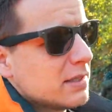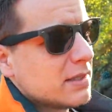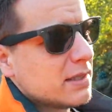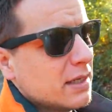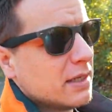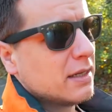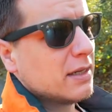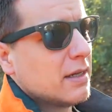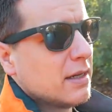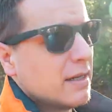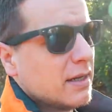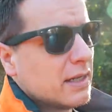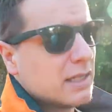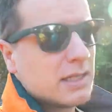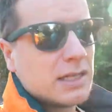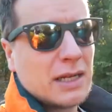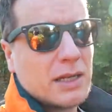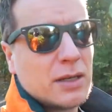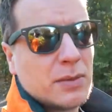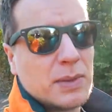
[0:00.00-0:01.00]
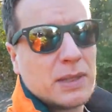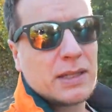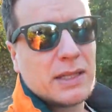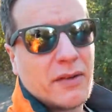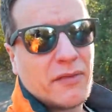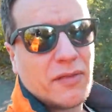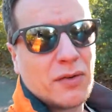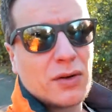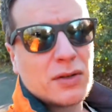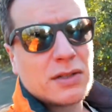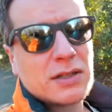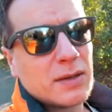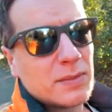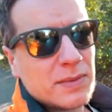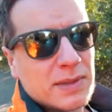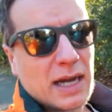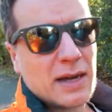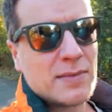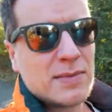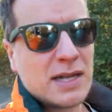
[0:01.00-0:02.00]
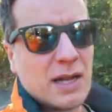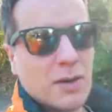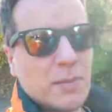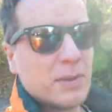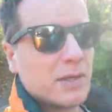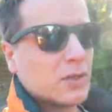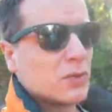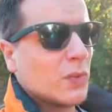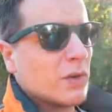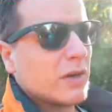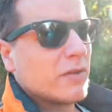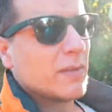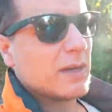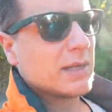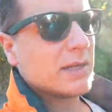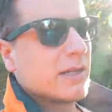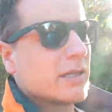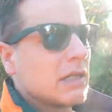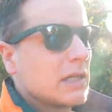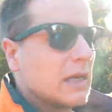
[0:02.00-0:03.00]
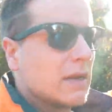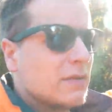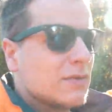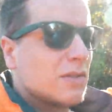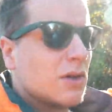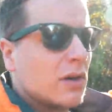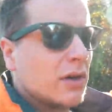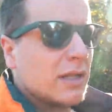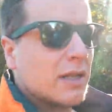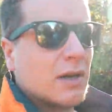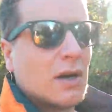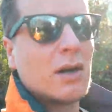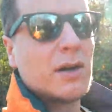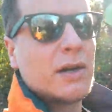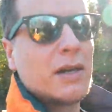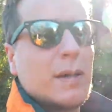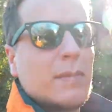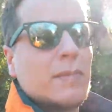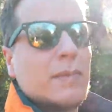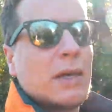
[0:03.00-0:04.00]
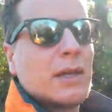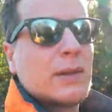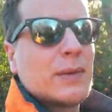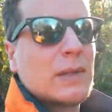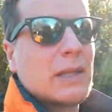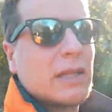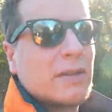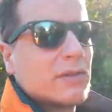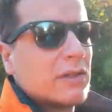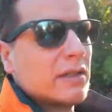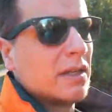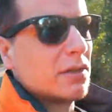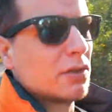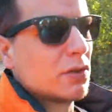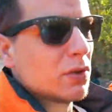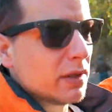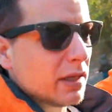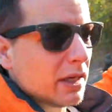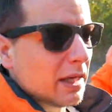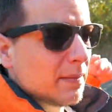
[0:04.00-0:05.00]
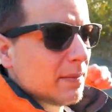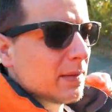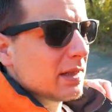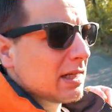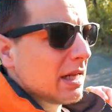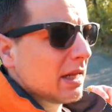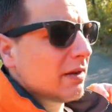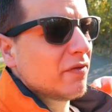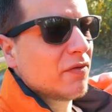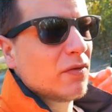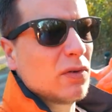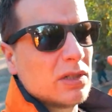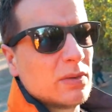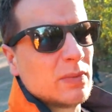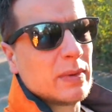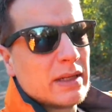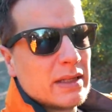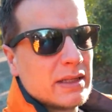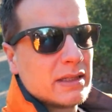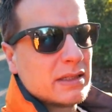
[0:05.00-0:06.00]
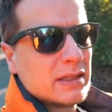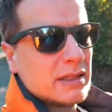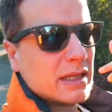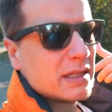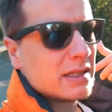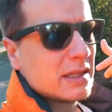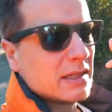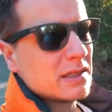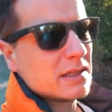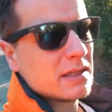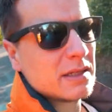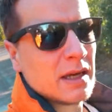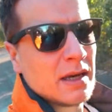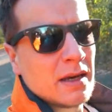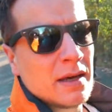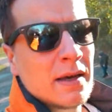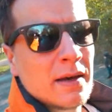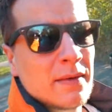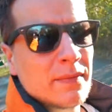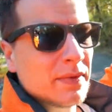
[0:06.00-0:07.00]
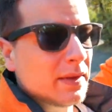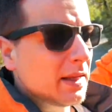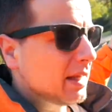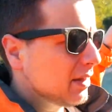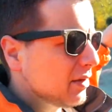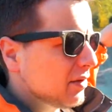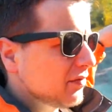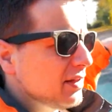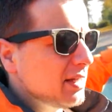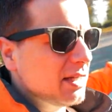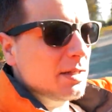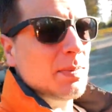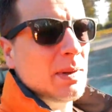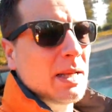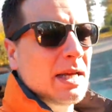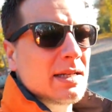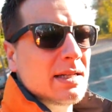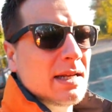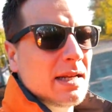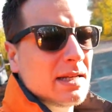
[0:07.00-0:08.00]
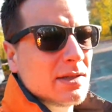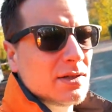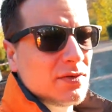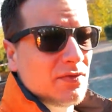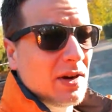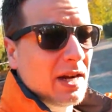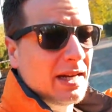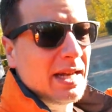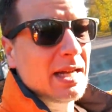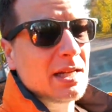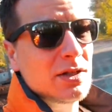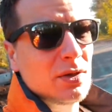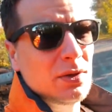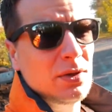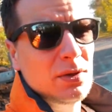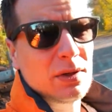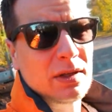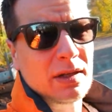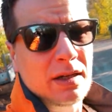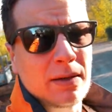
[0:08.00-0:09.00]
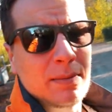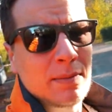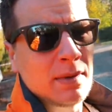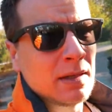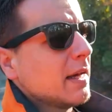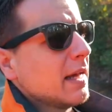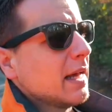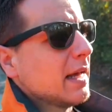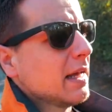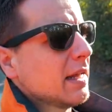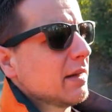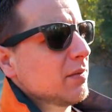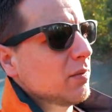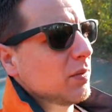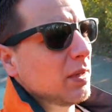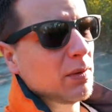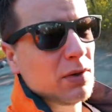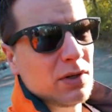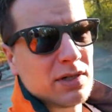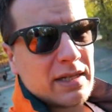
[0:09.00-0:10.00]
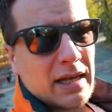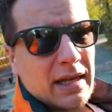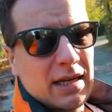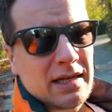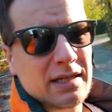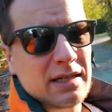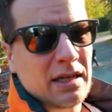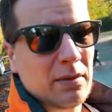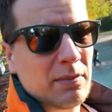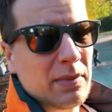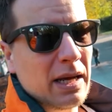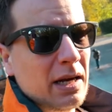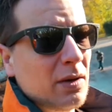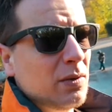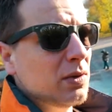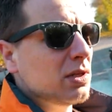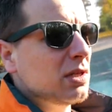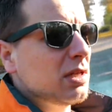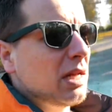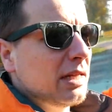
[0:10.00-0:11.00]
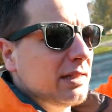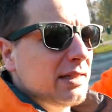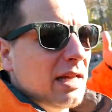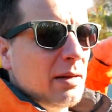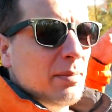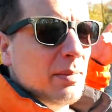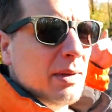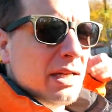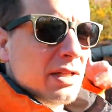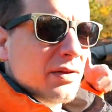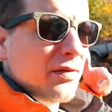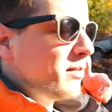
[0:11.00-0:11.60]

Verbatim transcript: it's a little bit difficult sometimes now, because one of my sisters lives near Arnhem, the other one lives near Doetinchem. That's like 40 minutes distance. Then you have this place that is right next to Doetinchem, and we were staying in Sint Bernadet, which is like 10 minutes